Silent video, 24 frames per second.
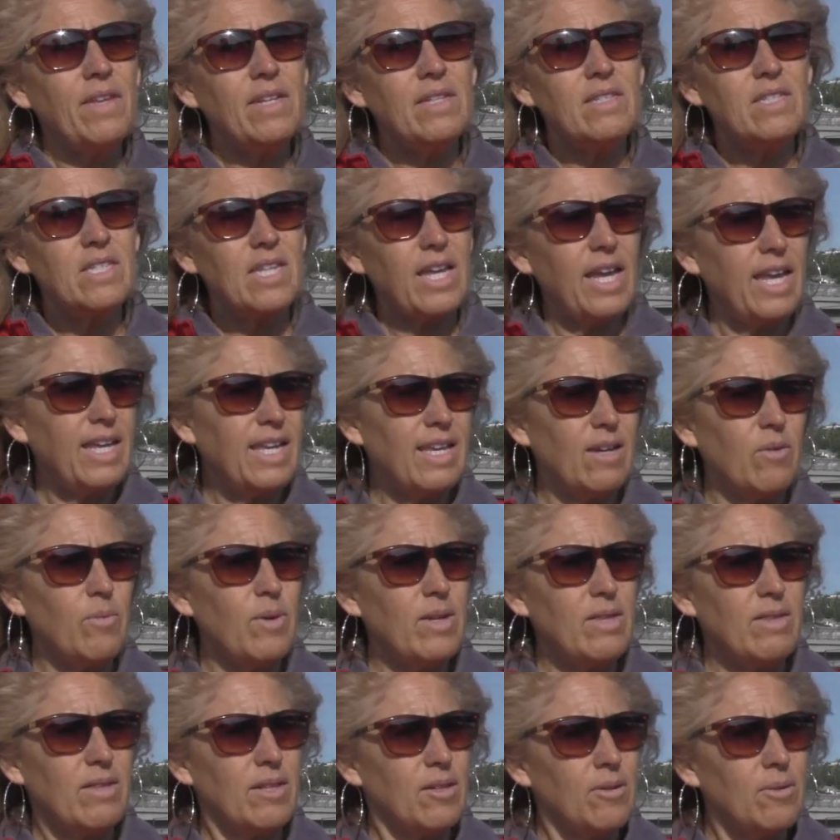then take it
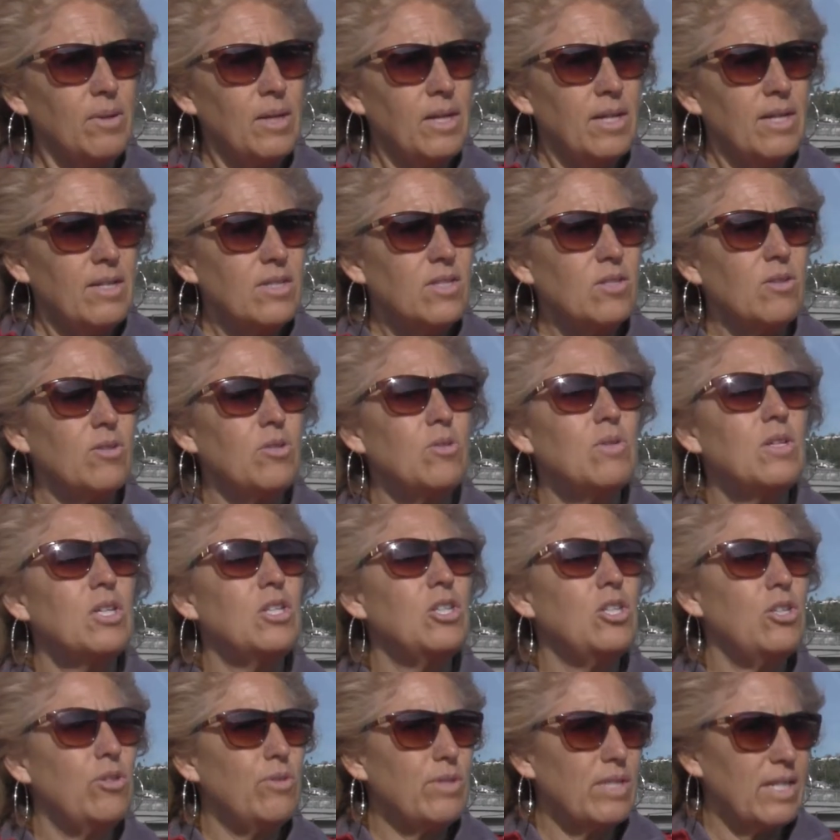with you so you
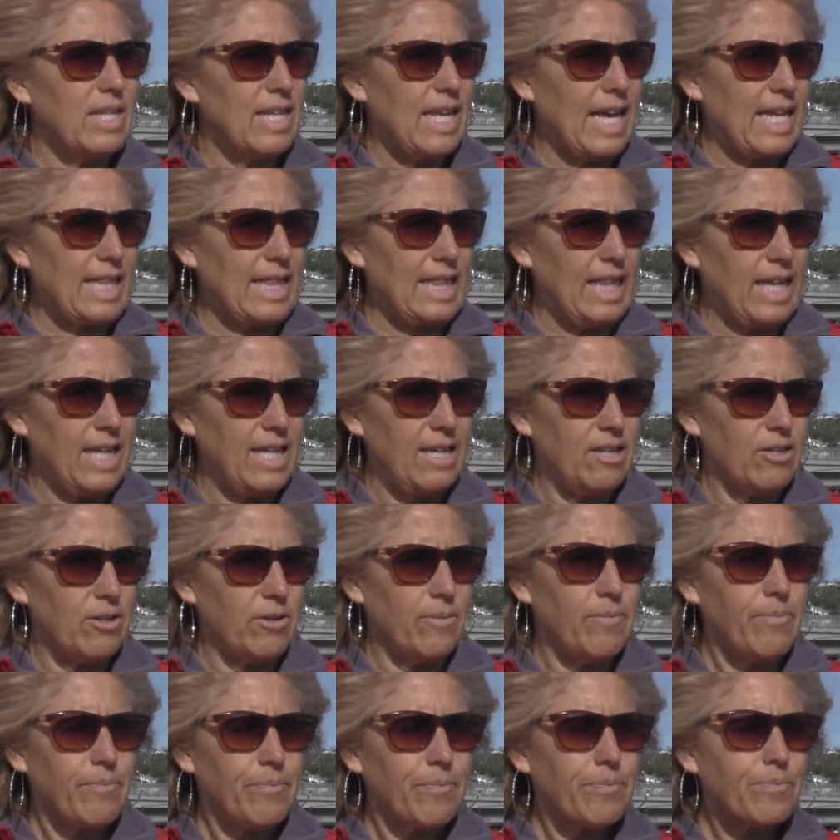can use it again later
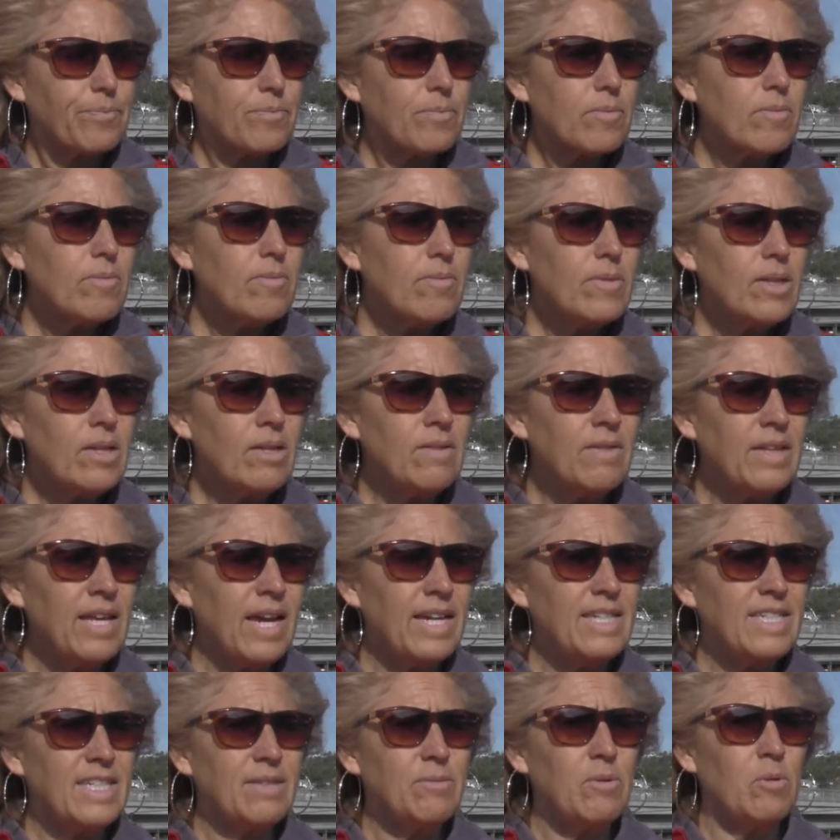the
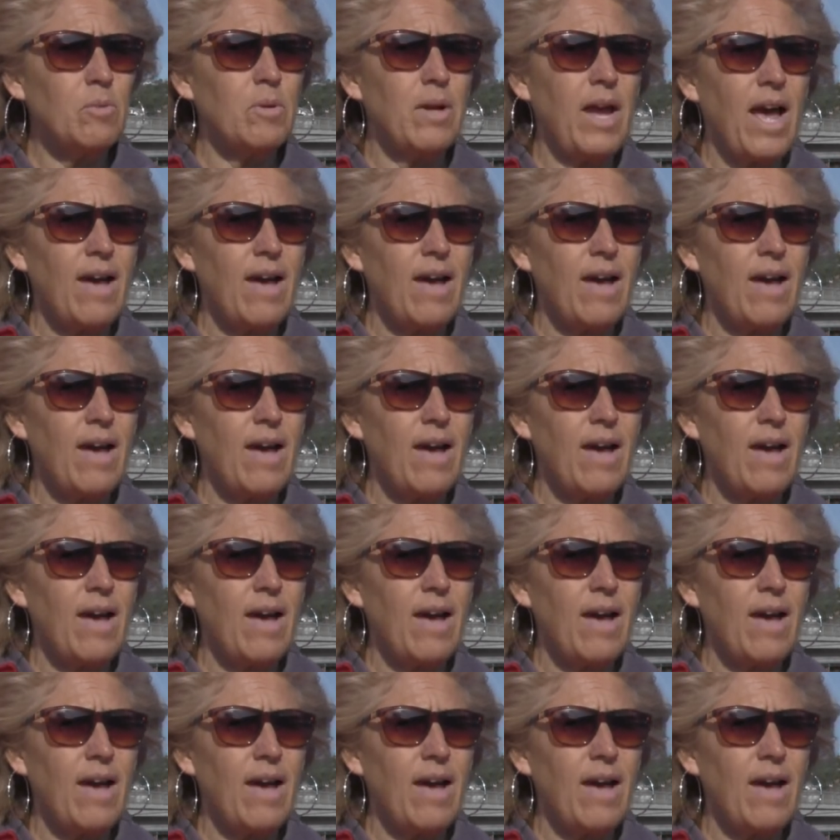idea when we're